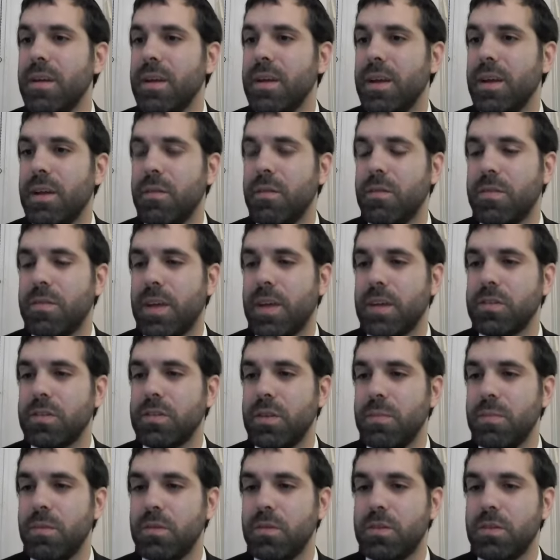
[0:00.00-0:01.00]
It was
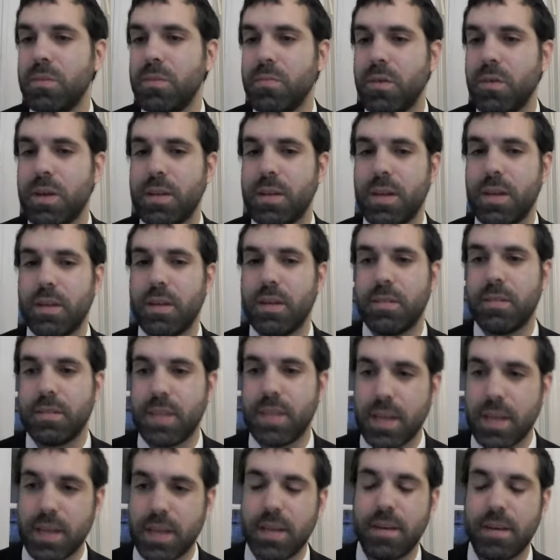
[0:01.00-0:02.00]
actually Moshe brought down the
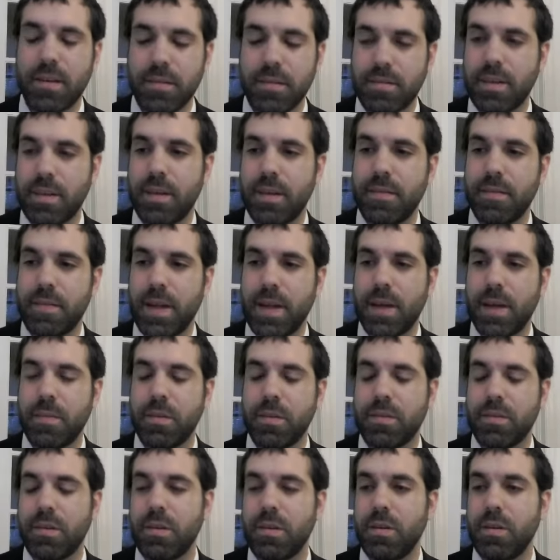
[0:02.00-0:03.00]
second set of
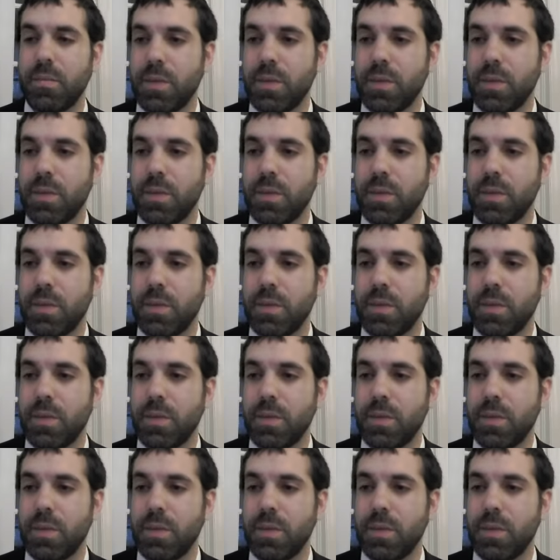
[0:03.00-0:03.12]
tablets on Yom